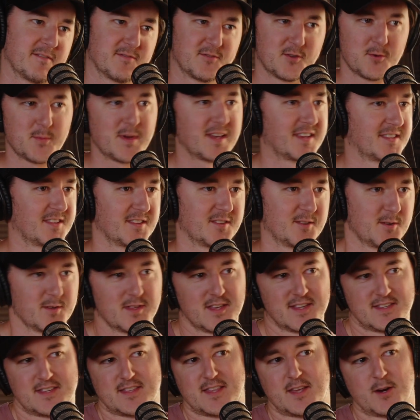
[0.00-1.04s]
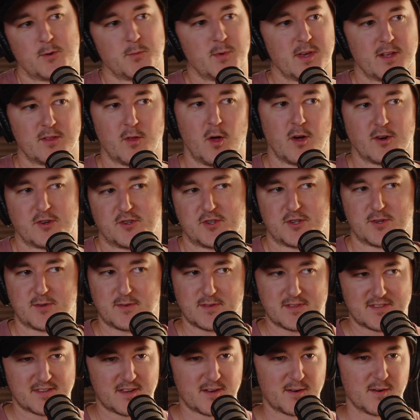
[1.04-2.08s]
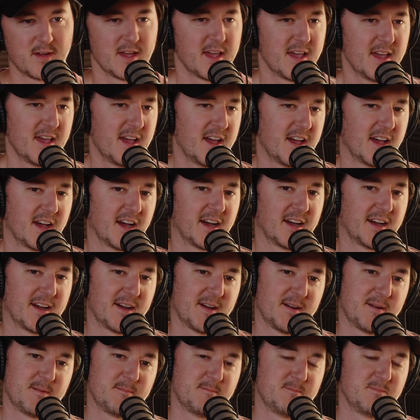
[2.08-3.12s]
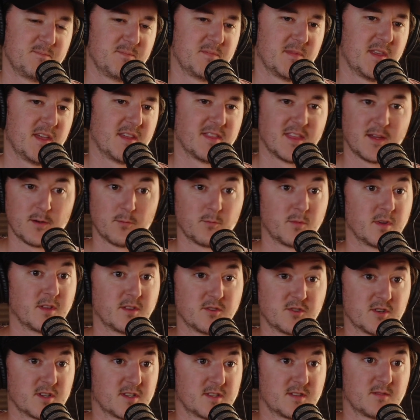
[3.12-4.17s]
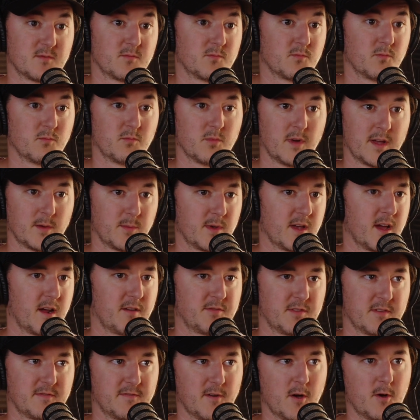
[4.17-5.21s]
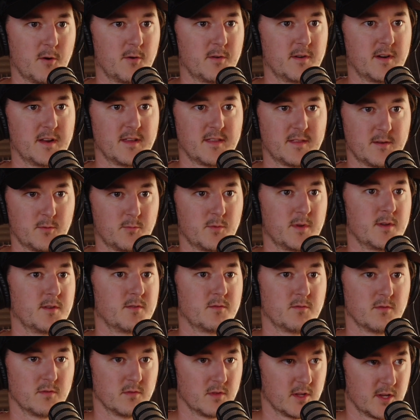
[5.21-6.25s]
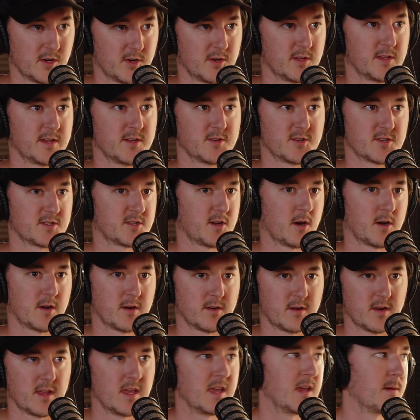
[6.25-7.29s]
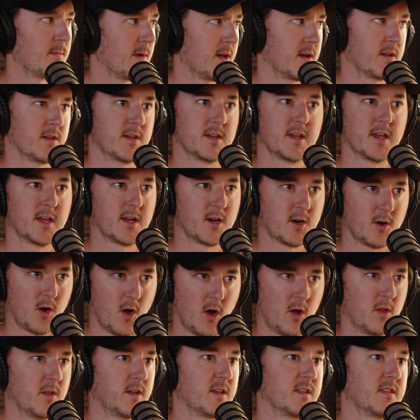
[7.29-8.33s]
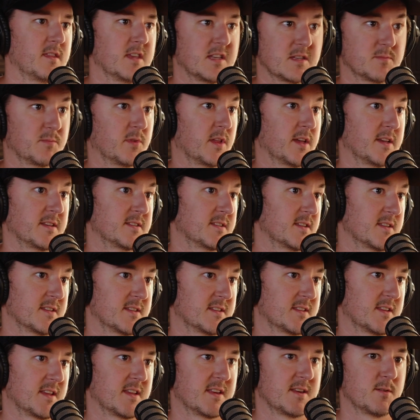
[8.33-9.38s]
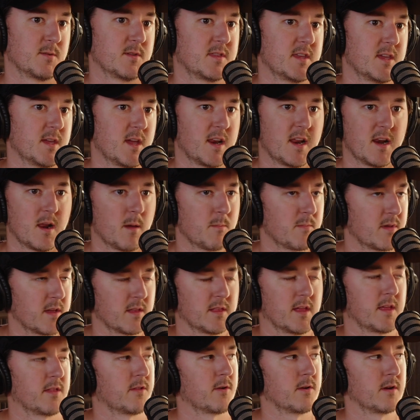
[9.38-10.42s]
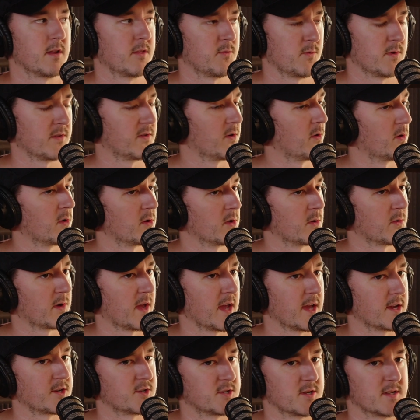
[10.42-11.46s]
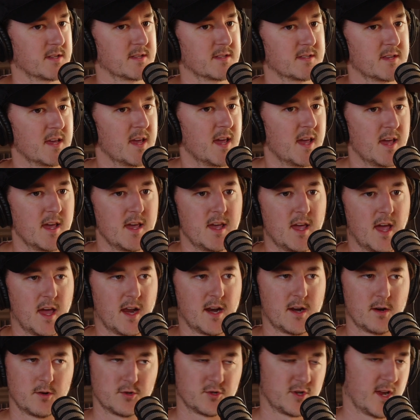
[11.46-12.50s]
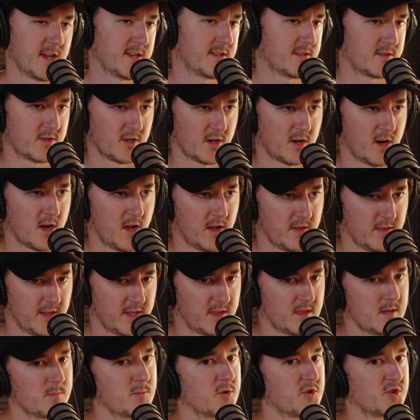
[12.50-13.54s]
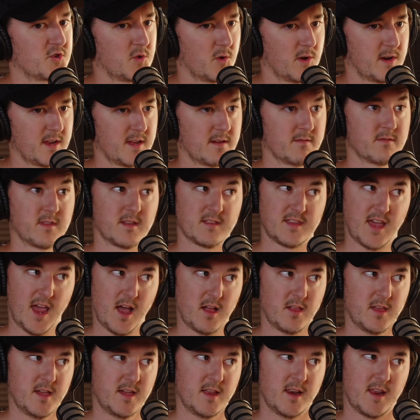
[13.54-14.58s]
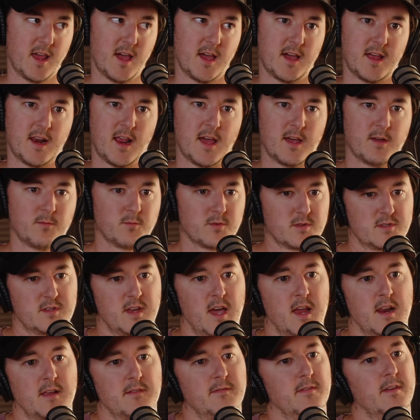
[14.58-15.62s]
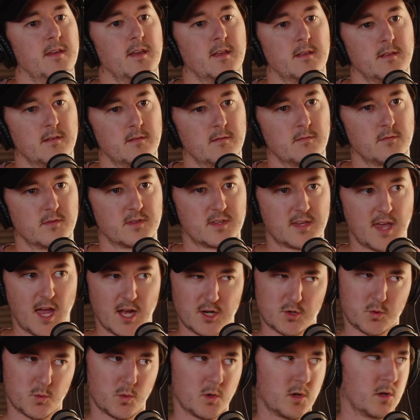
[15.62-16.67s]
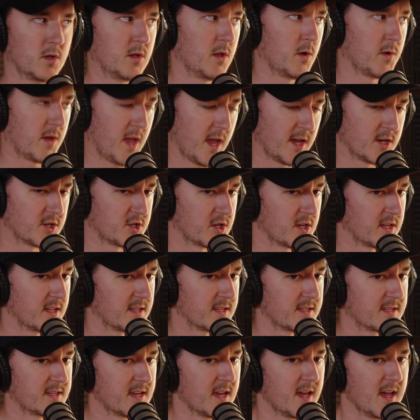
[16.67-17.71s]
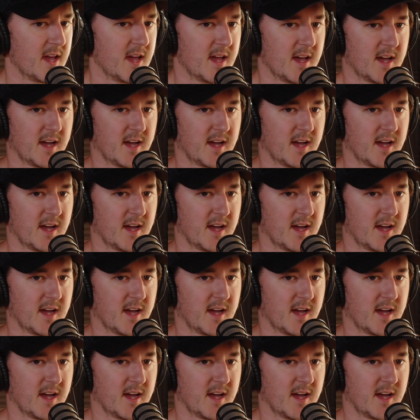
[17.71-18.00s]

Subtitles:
we have 2 weeks to do this and then a week-long shoot. So, and then we just, like, we got off the phone and then we literally just started emailing and calling these places. And I think it ended up being like 33 total locations. And I know Jess took on like the majority of the talent, and I was kind of schedule locations,